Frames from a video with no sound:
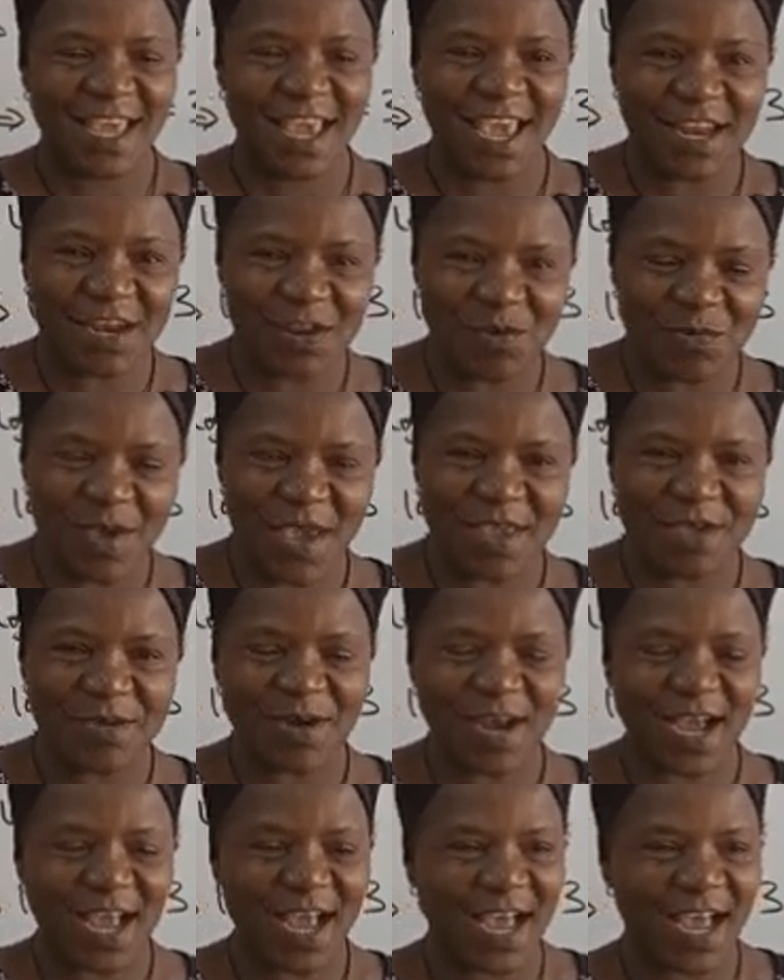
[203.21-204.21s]
Anywhere
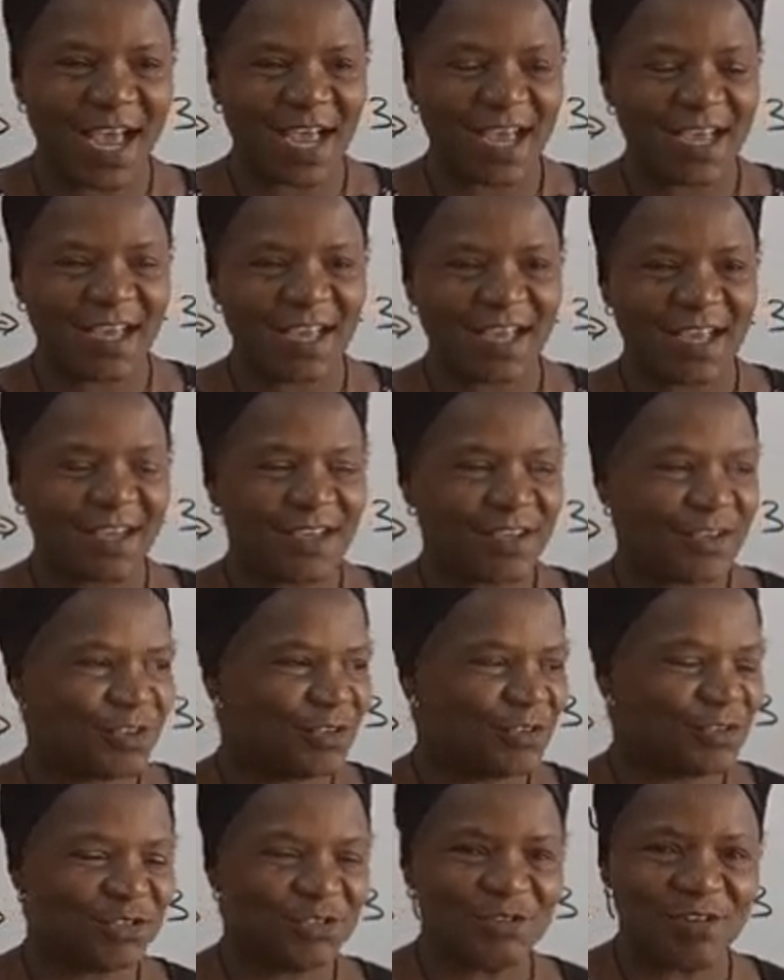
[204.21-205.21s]
you are,
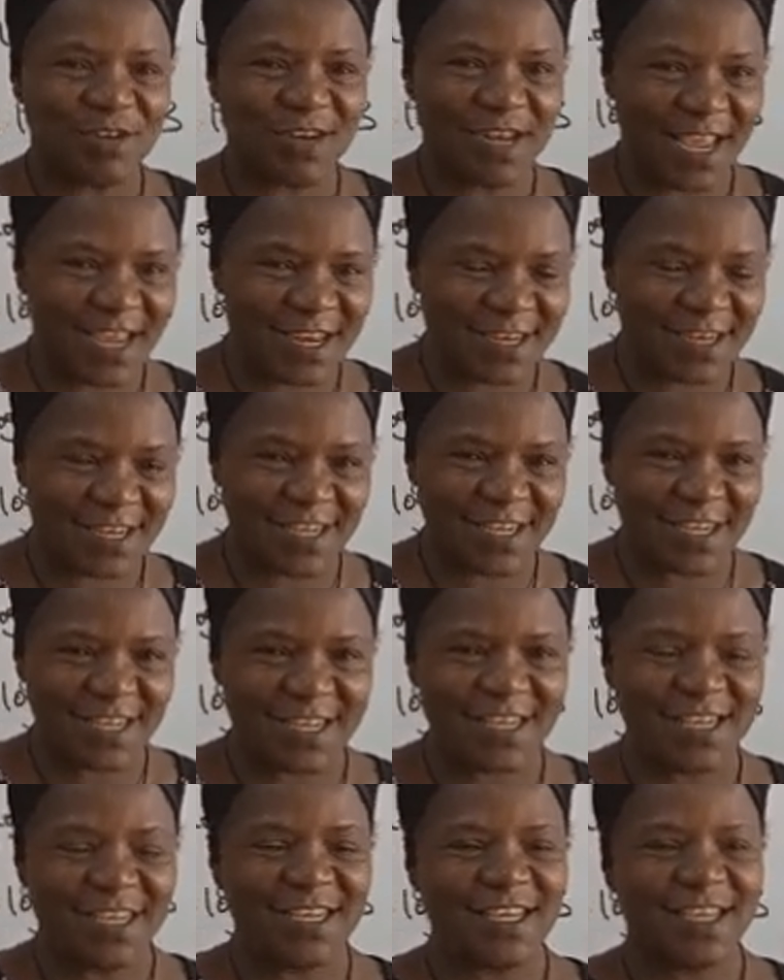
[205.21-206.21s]
you should learn
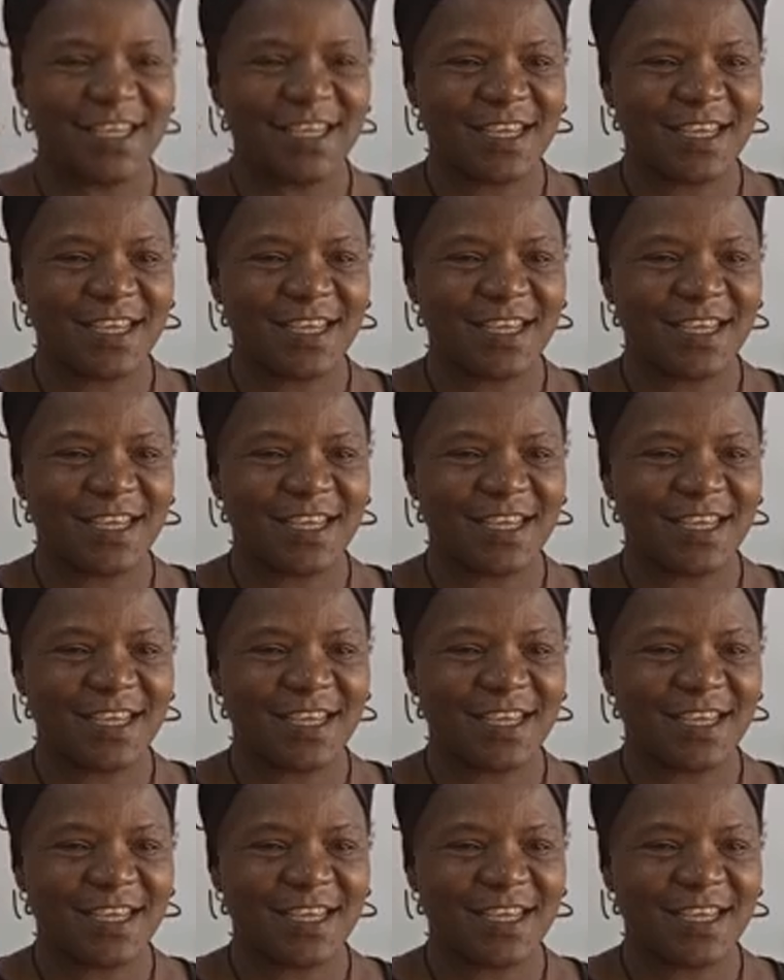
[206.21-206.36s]
the